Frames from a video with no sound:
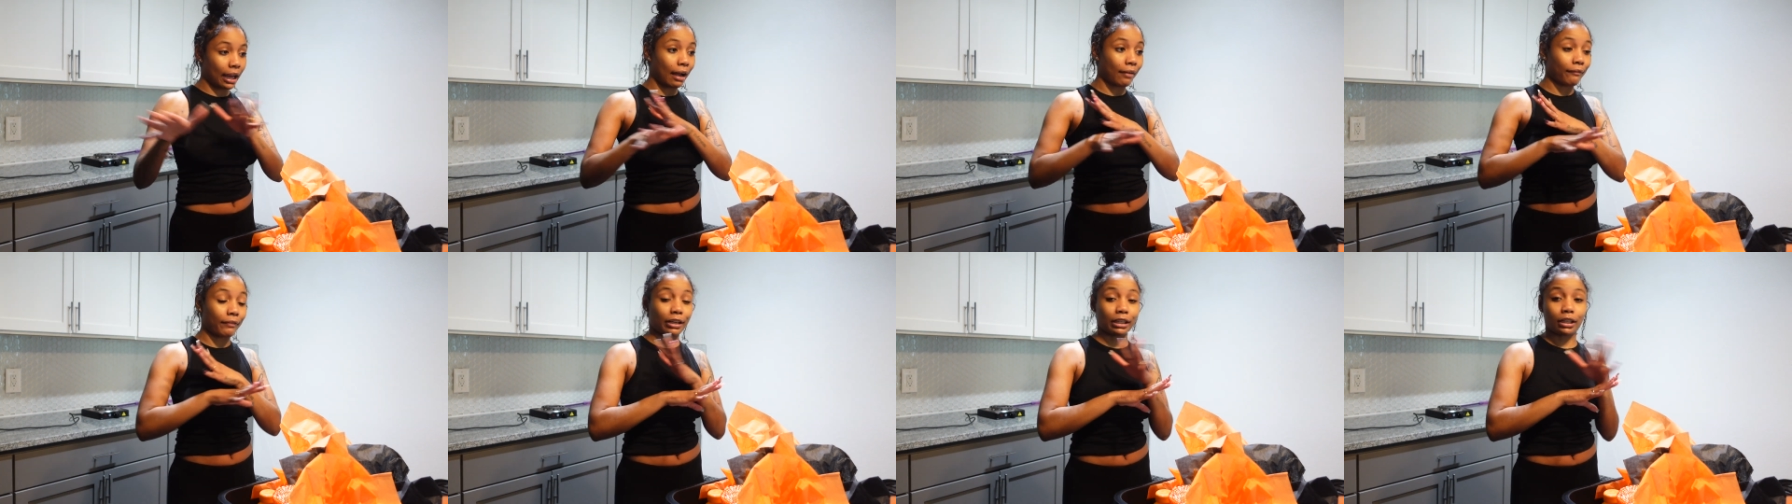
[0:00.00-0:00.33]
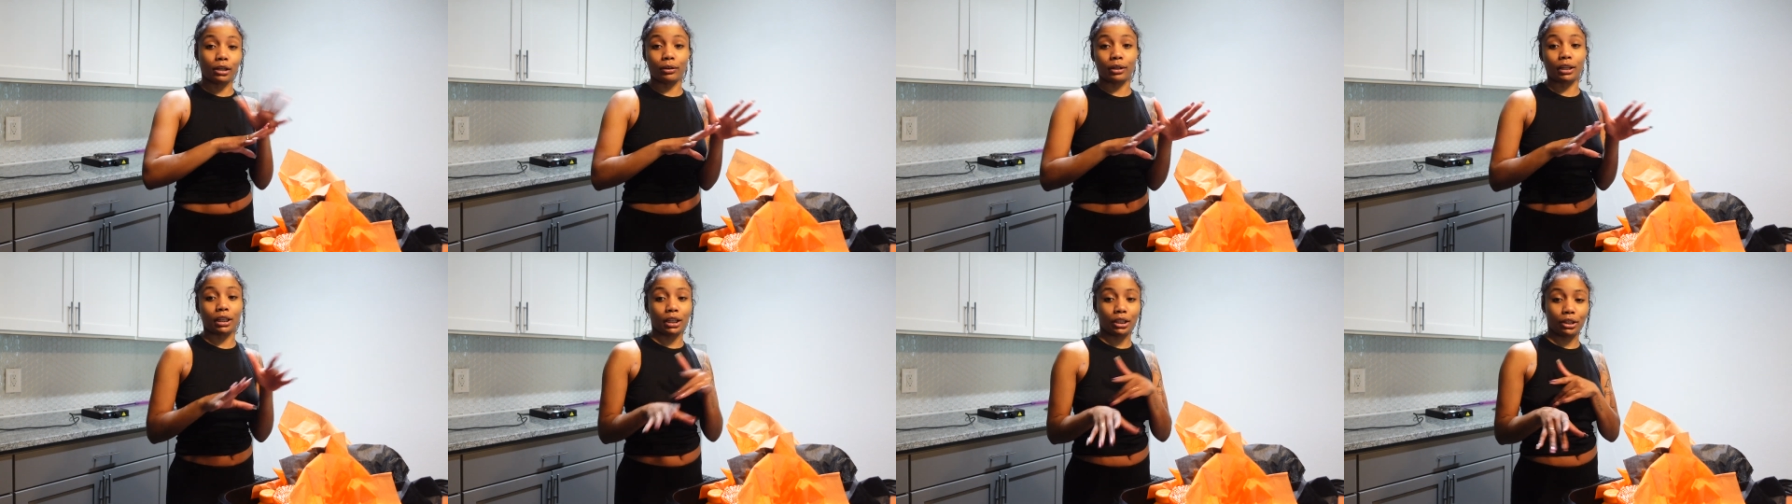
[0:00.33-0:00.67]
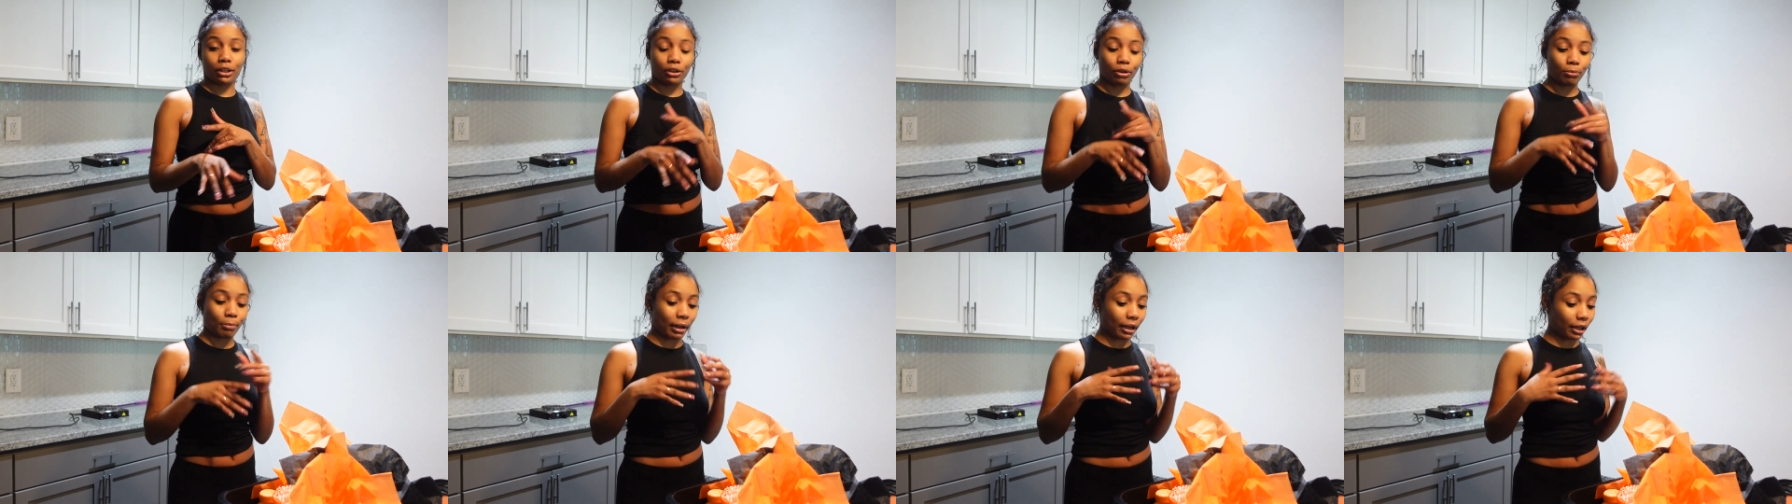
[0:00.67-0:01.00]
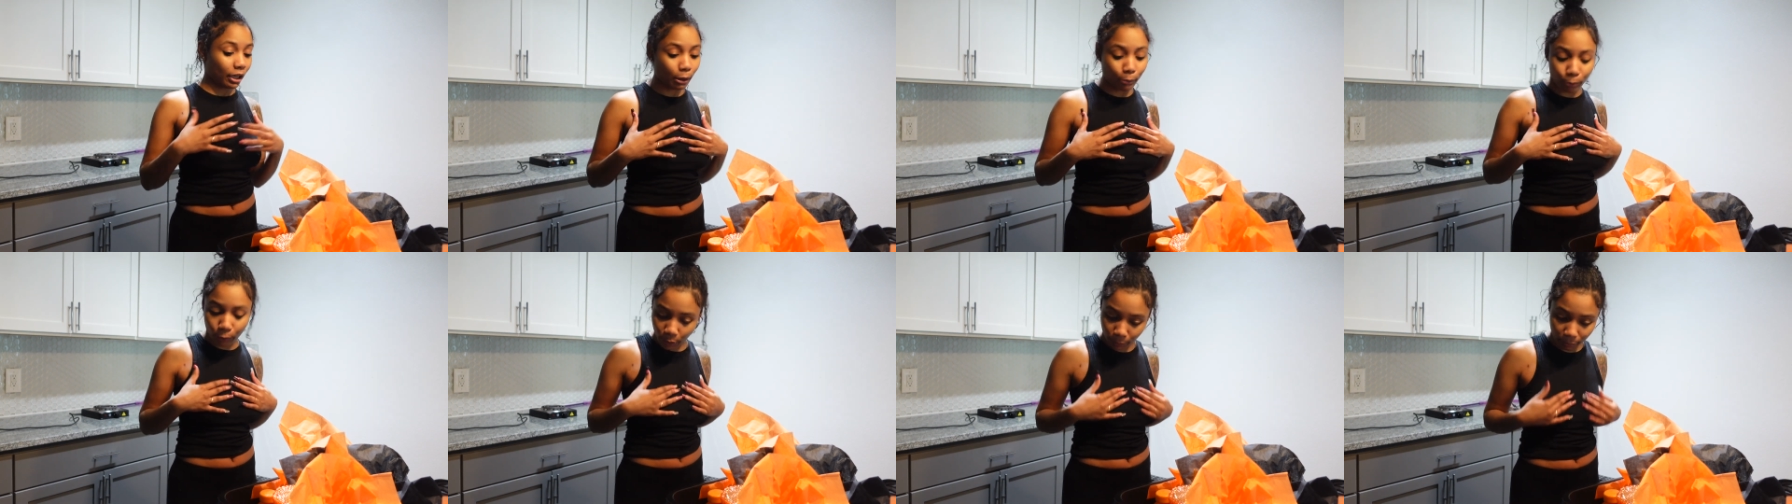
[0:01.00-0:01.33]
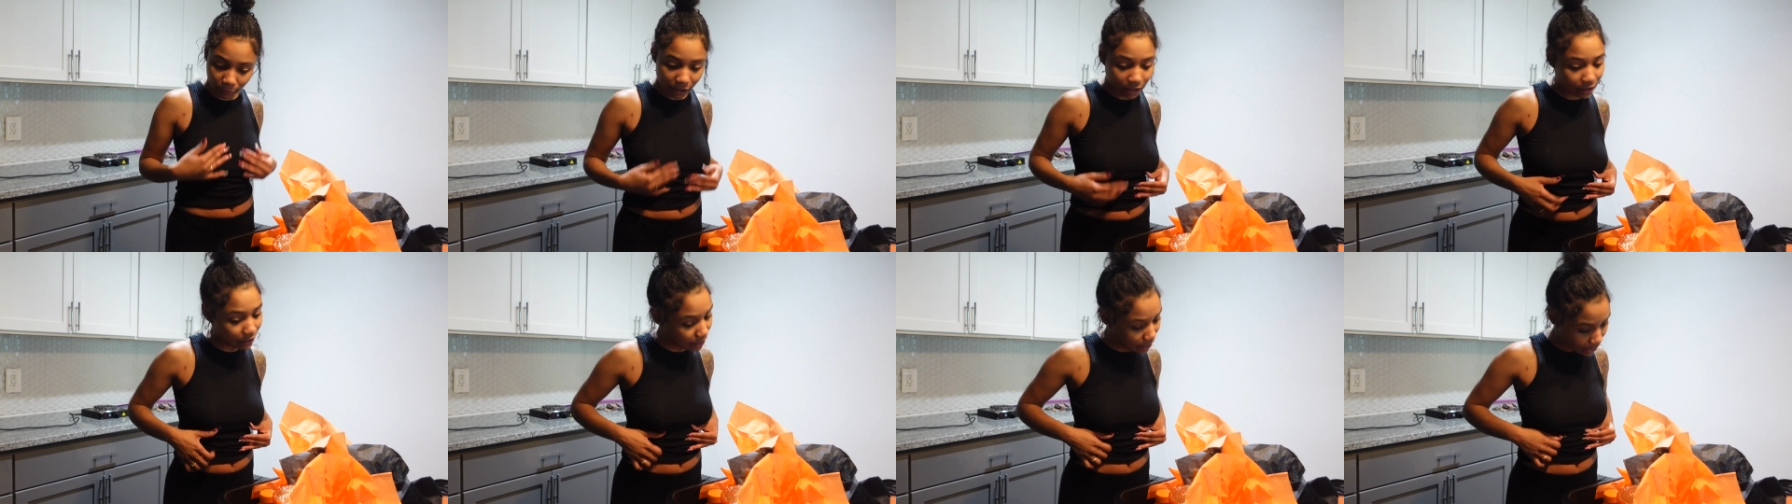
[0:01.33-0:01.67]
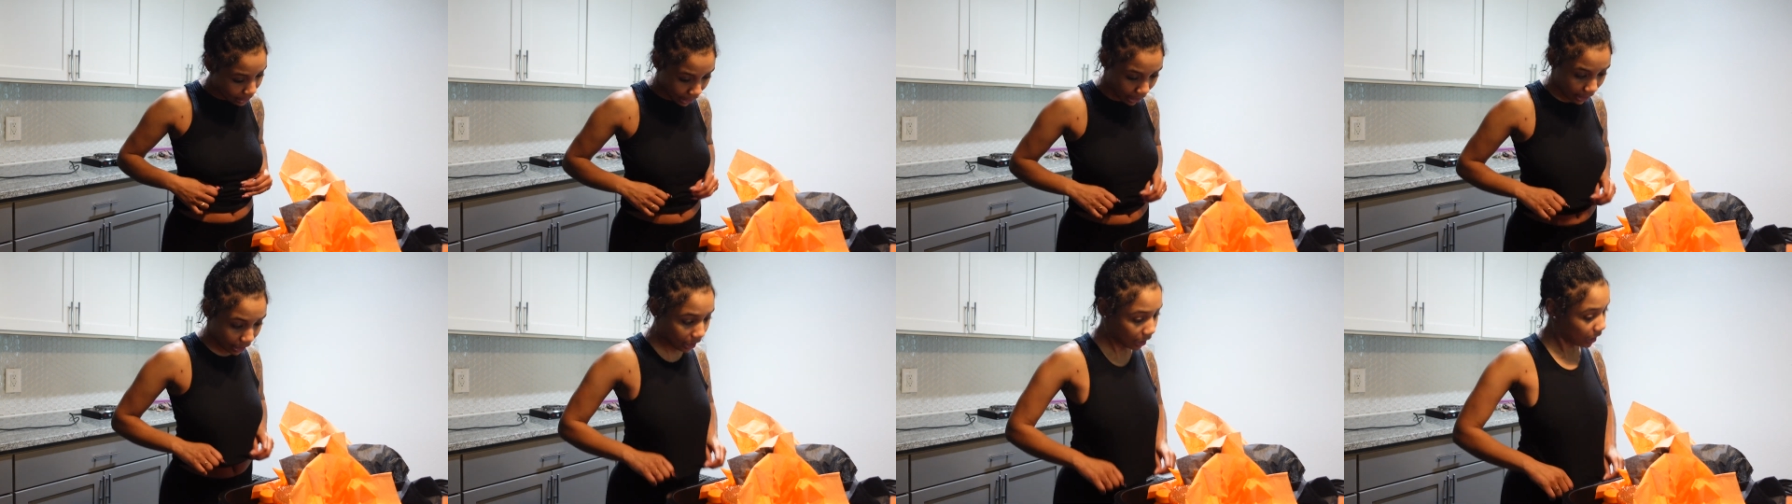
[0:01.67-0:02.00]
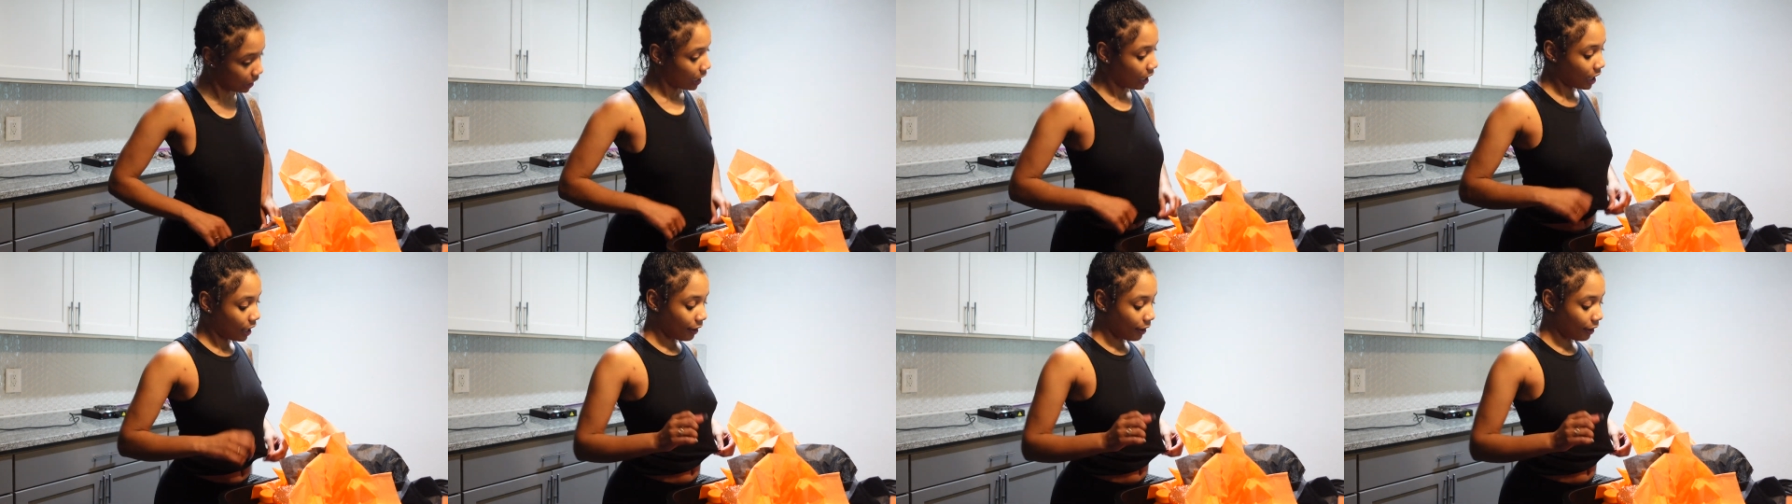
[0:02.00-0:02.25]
I'm gonna go get cute. My hair appointment is today.